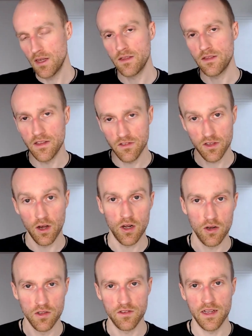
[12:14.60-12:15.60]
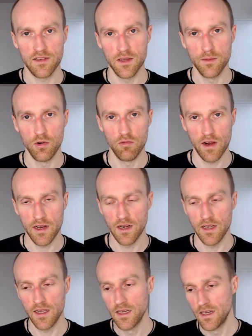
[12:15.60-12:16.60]
then start contacting them more
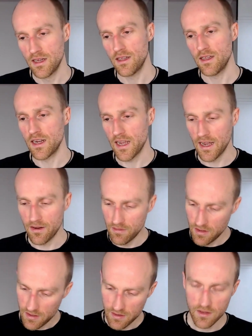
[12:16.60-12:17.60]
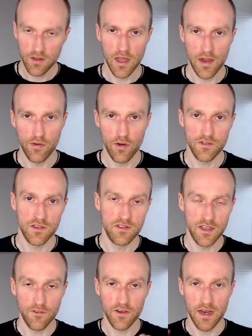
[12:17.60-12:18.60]
regularly. Again, every officer is
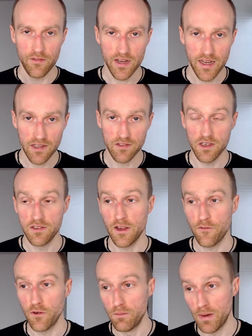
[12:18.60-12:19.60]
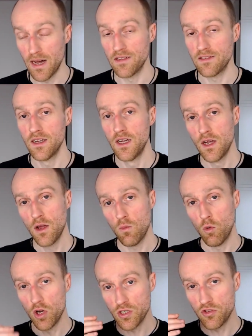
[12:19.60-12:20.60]
different, every council is different, but
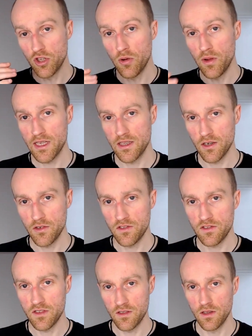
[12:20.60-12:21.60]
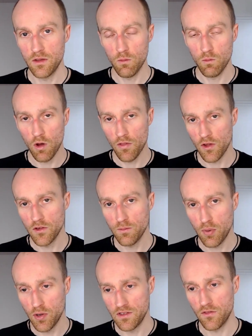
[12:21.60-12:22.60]
what you're doing in what those
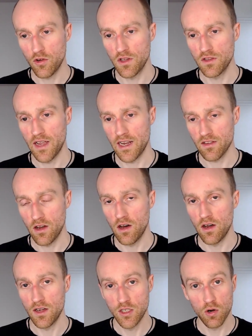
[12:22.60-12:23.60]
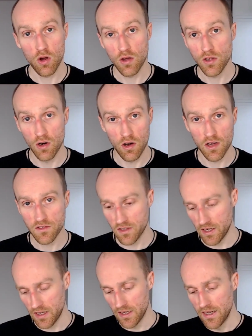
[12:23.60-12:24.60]
points of contact are, you're
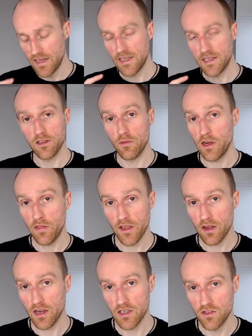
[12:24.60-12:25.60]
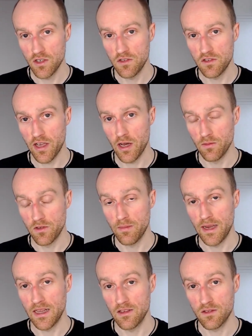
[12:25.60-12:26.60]
asking, is there anything I can do to help to
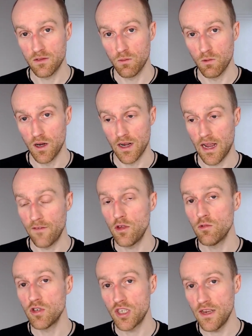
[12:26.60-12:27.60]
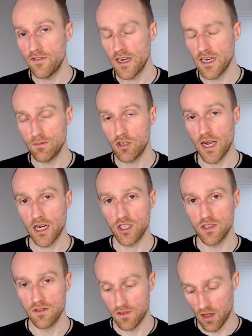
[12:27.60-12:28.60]
make this work? Have you received any
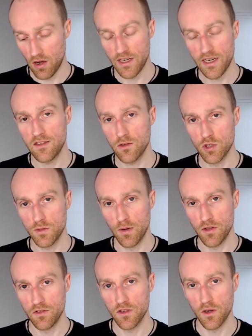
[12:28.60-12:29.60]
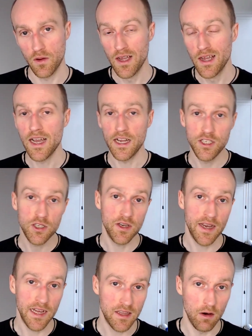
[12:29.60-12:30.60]
objections that I need to respond to? And you can
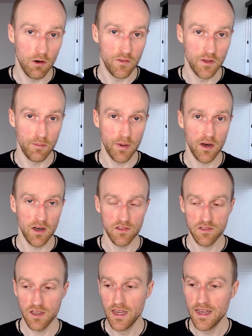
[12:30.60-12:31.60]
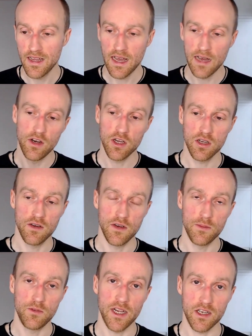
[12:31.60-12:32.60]
head that off at the pass. Have a look at the
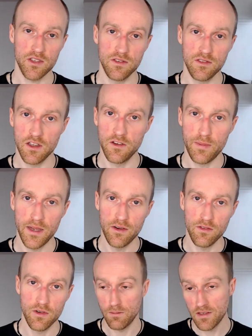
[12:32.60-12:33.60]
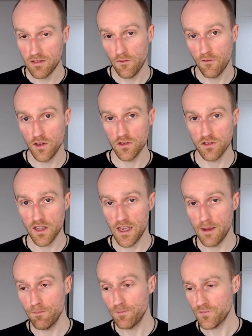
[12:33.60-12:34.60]
objections that have been submitted for your
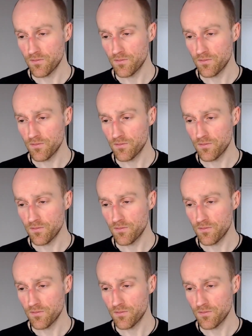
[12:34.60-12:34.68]
scheme